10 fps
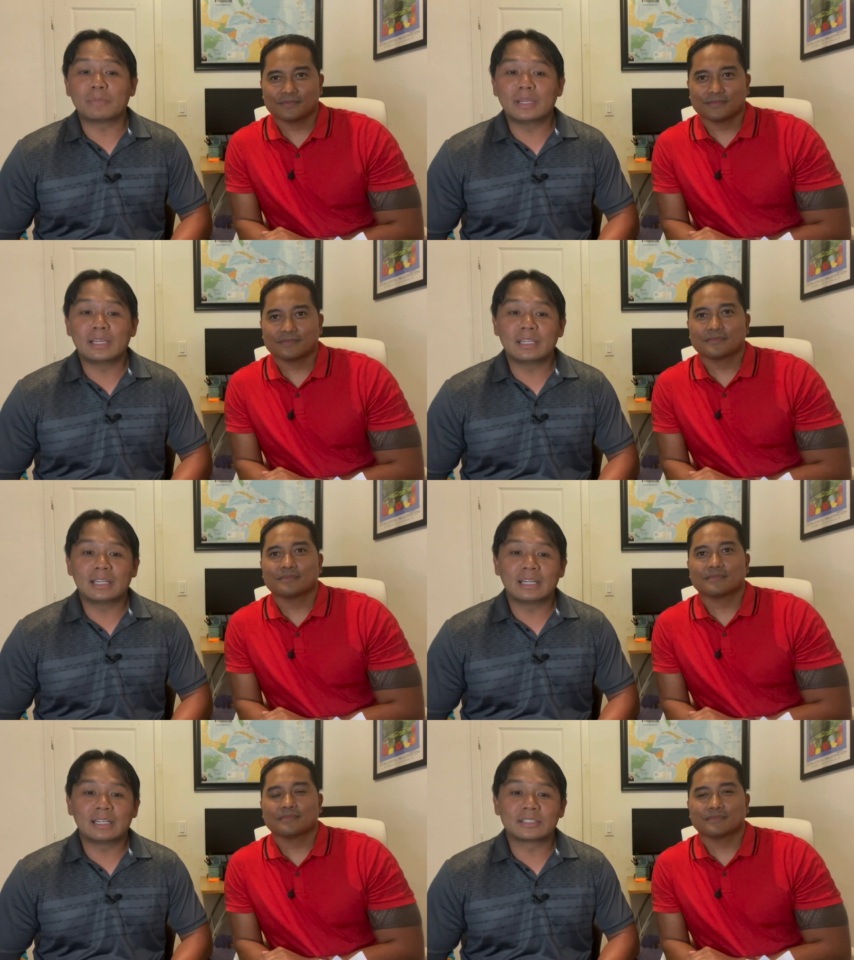Speaker 1: in
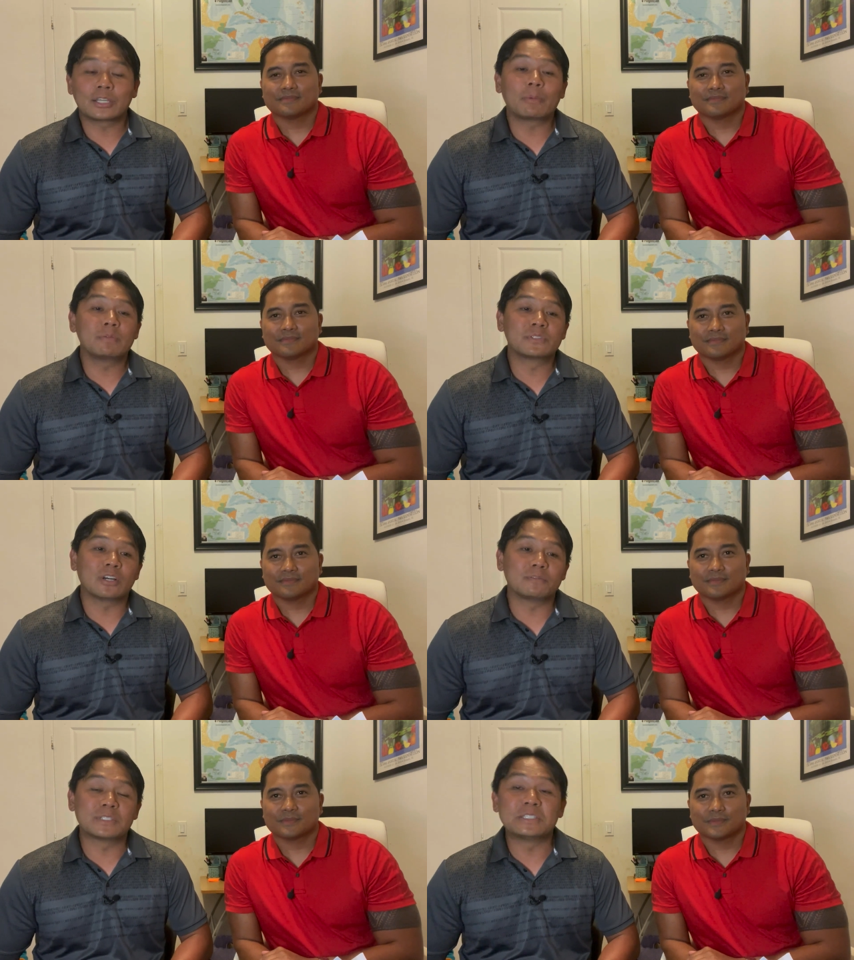the suburbs
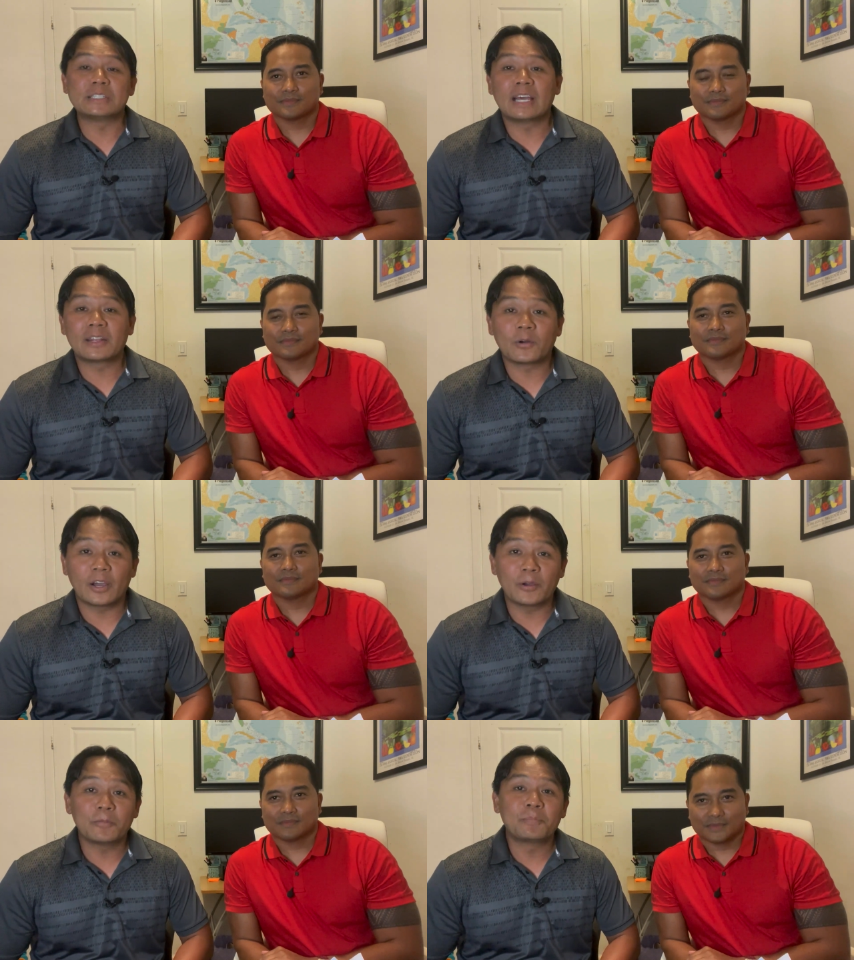of Cincinnati,
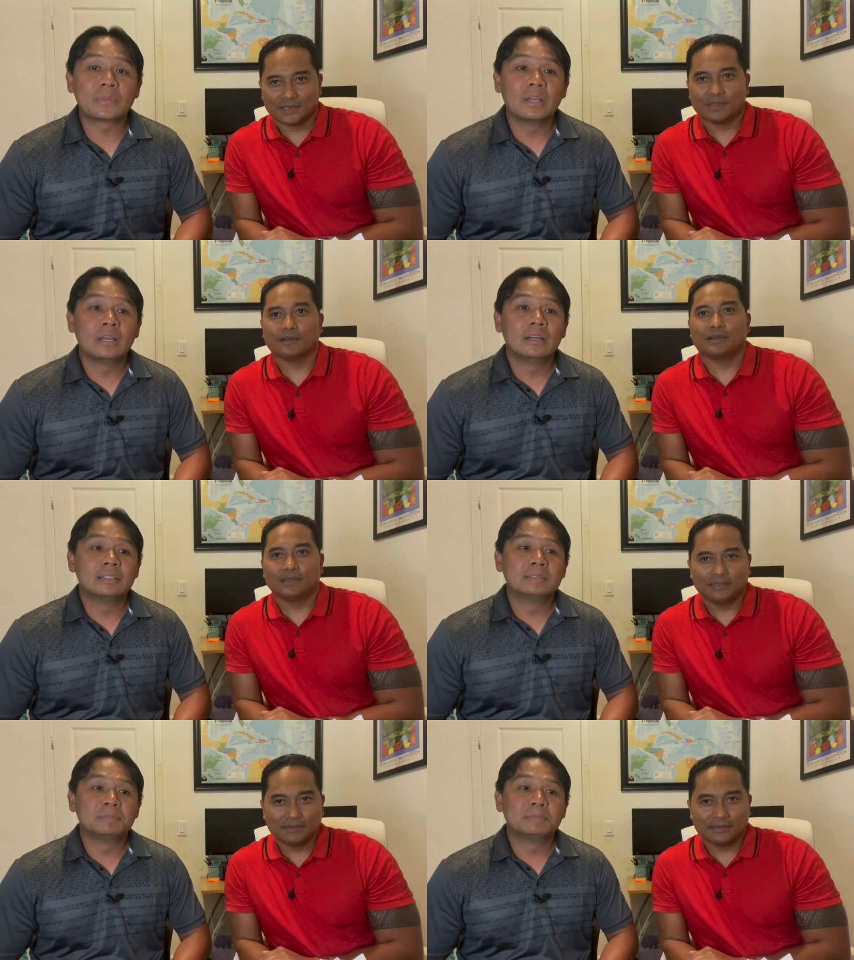Ohio. Okay.